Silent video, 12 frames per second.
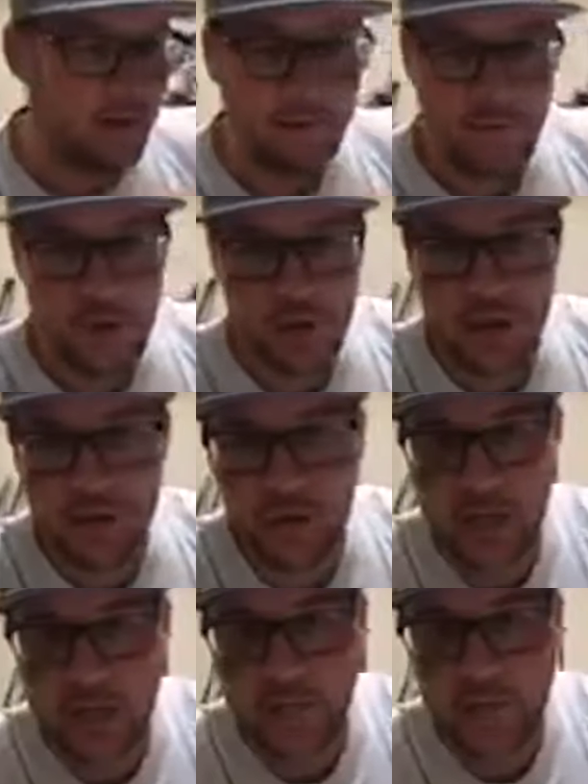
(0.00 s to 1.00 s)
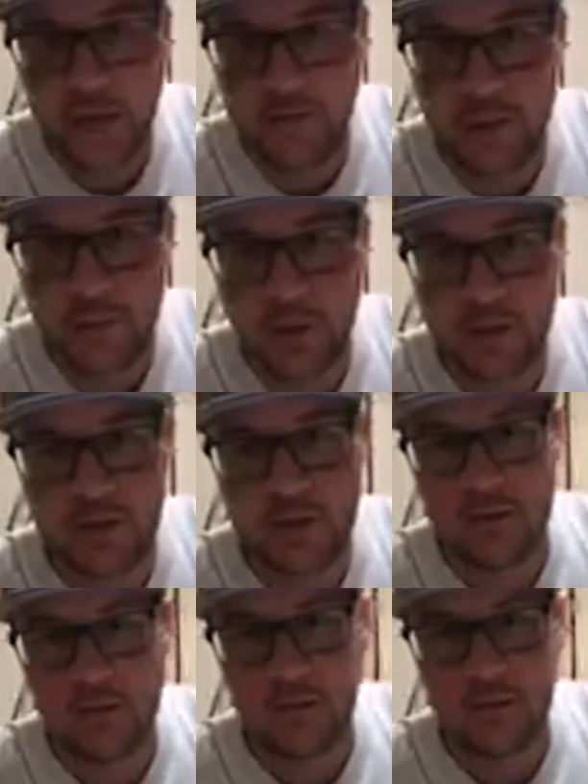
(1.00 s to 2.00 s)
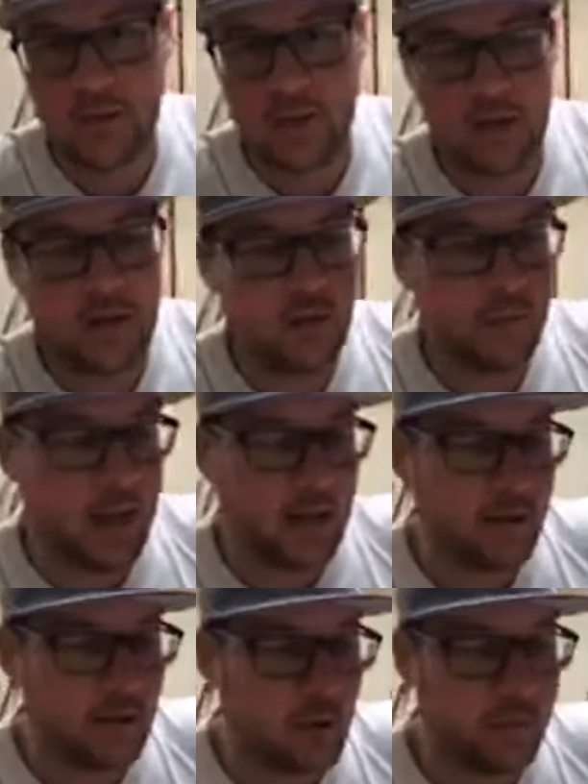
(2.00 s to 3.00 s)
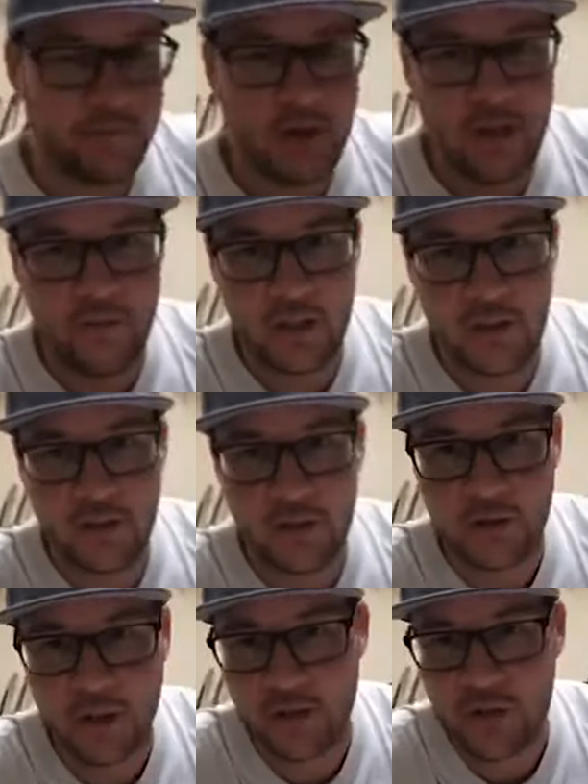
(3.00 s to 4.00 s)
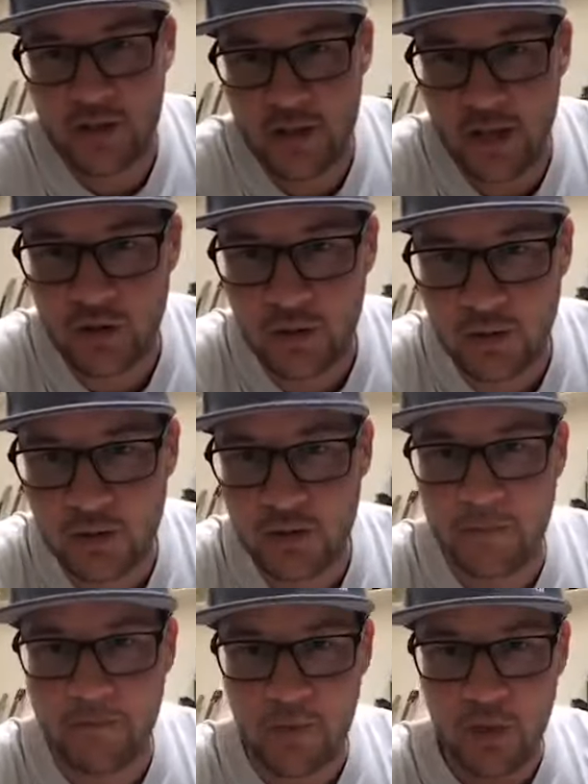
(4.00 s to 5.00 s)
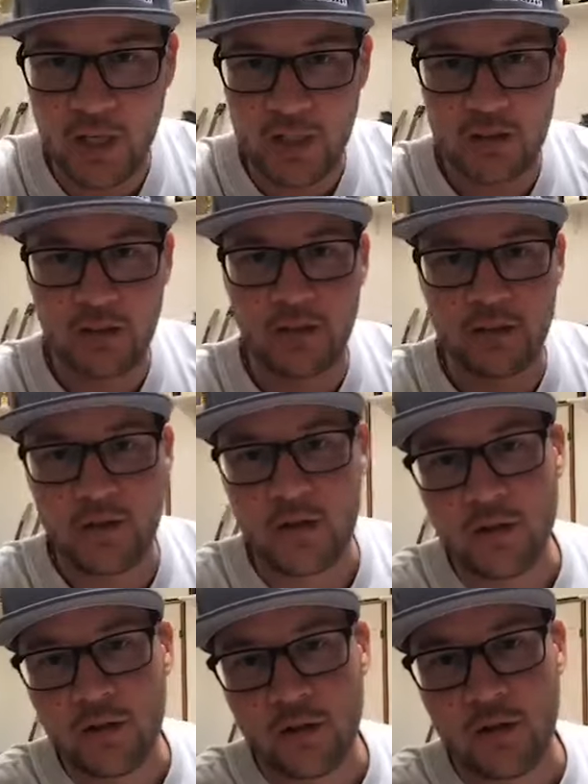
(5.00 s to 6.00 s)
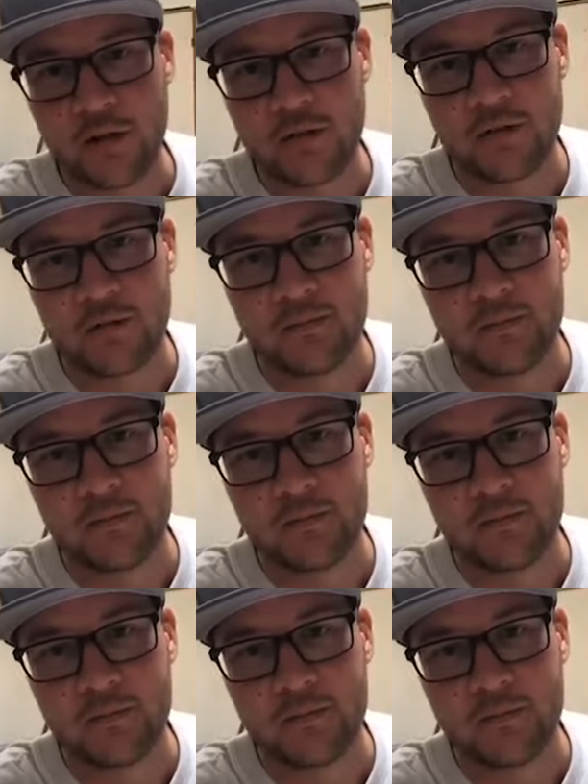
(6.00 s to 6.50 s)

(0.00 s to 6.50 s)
your country has 5 spots and you make the top 5 in your country's nationals, you get to go to the Euros.